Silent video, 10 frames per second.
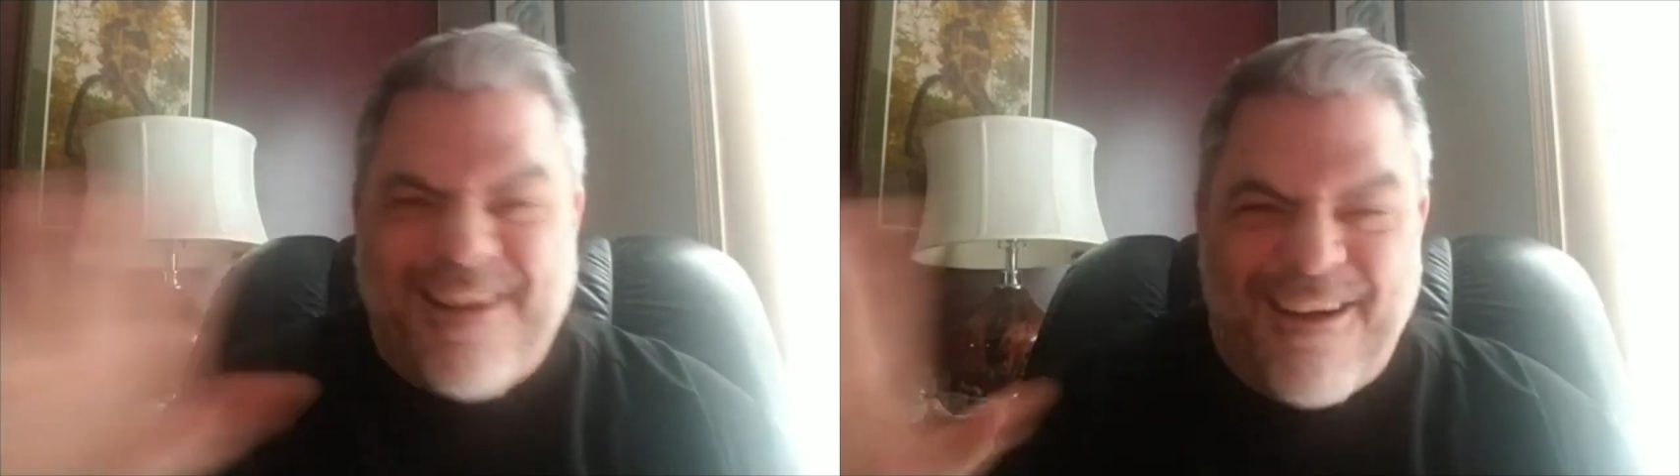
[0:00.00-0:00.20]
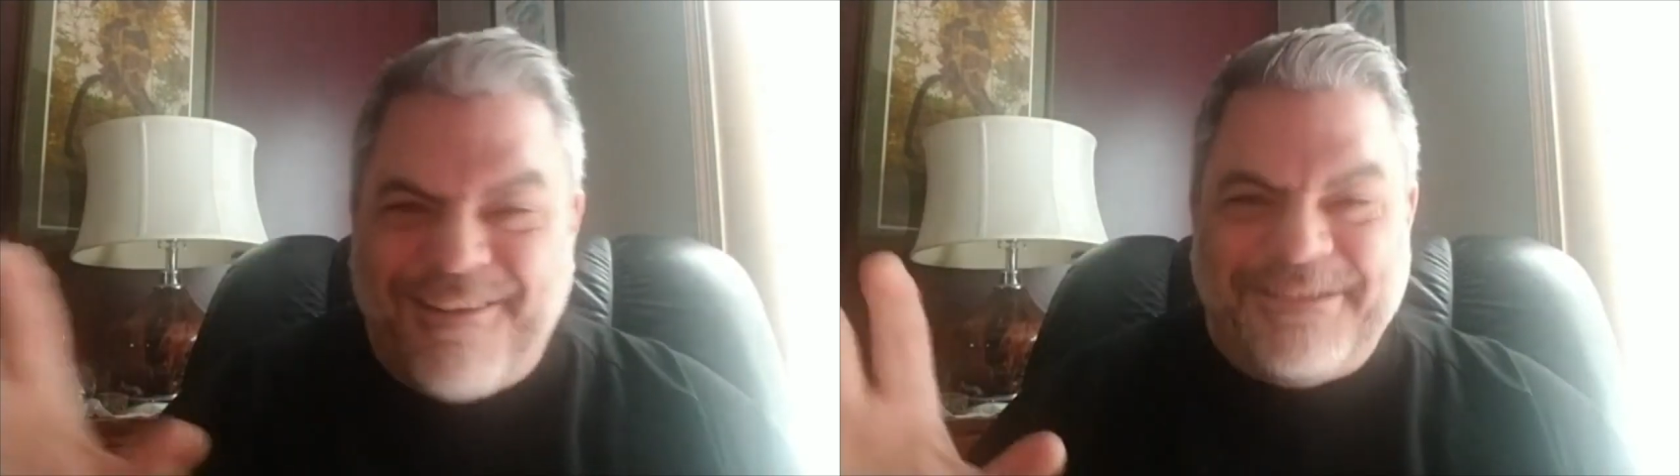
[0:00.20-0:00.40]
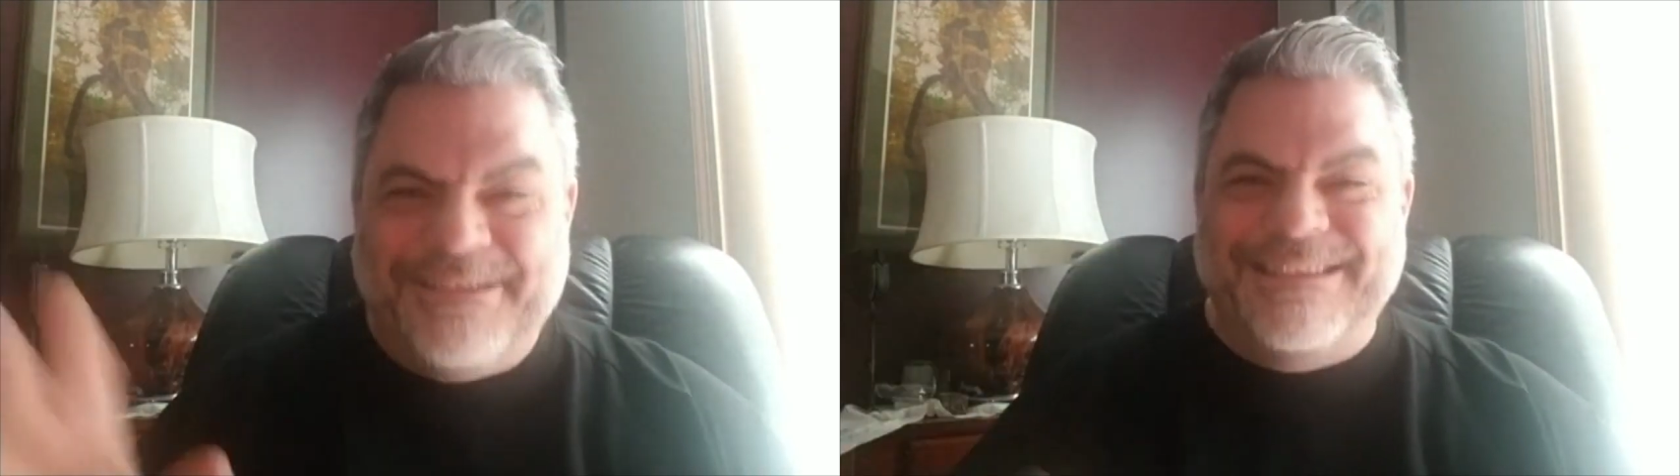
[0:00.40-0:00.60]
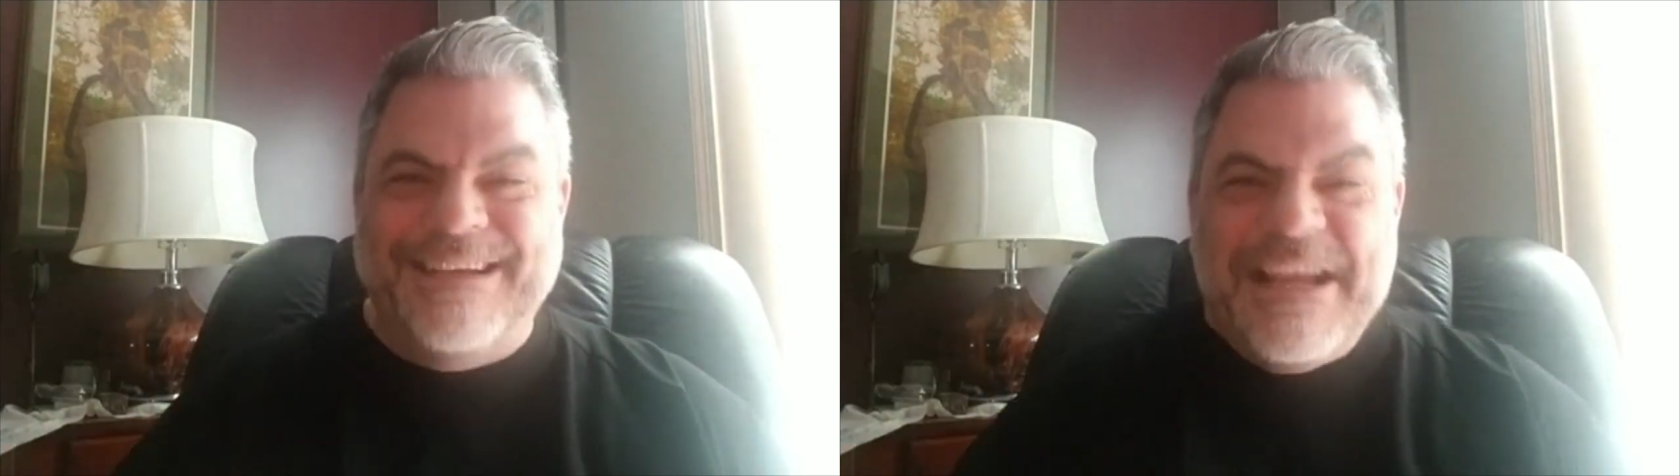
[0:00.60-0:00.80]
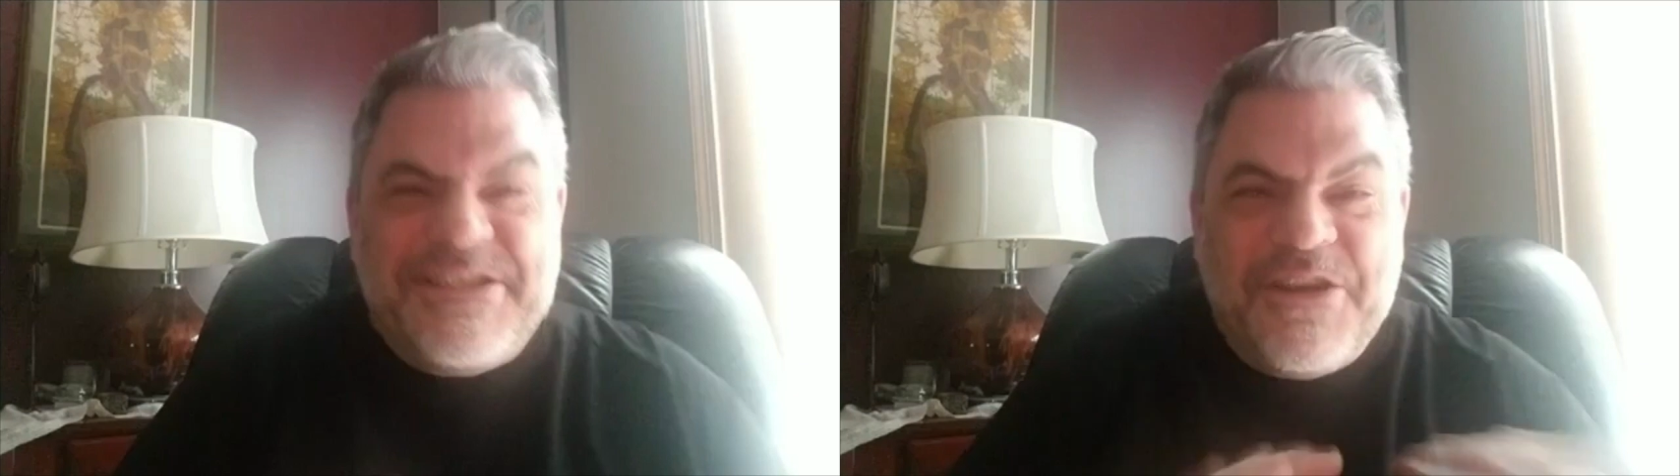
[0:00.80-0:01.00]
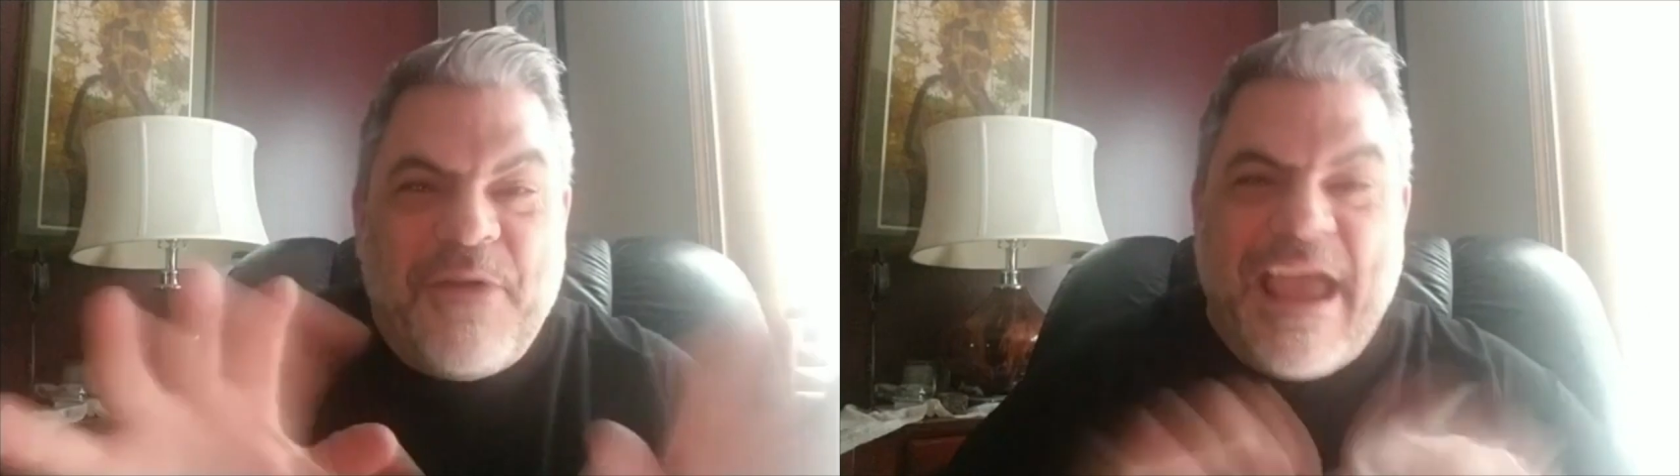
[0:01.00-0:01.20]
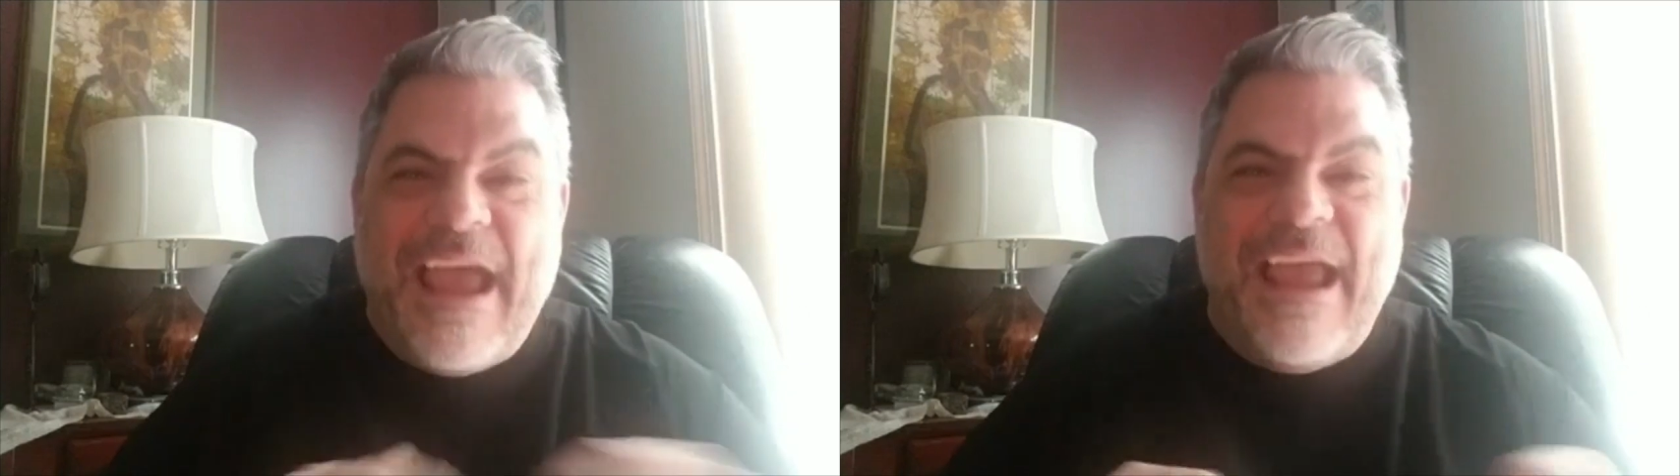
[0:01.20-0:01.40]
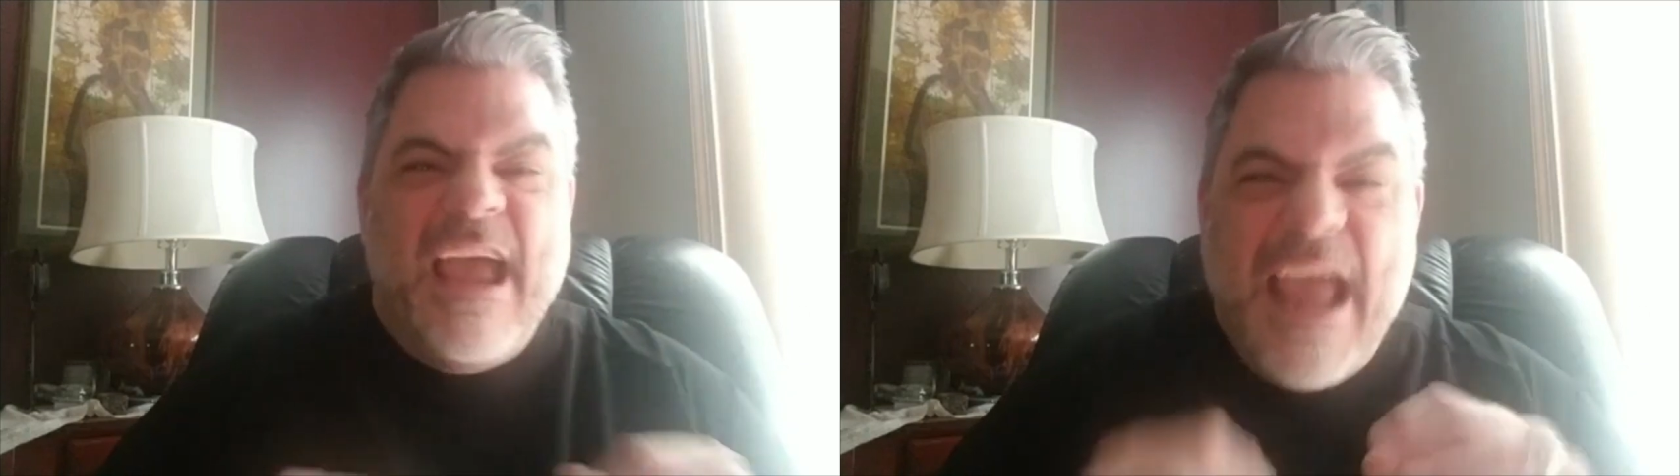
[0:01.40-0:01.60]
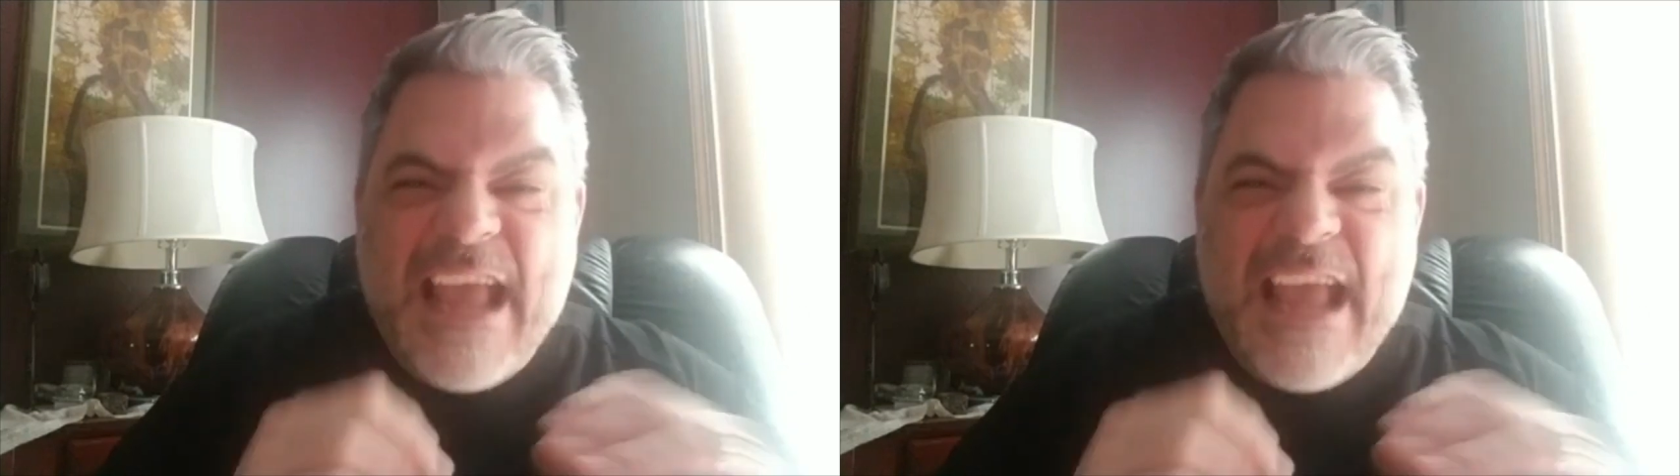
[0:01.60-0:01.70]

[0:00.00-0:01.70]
cult, it's okay.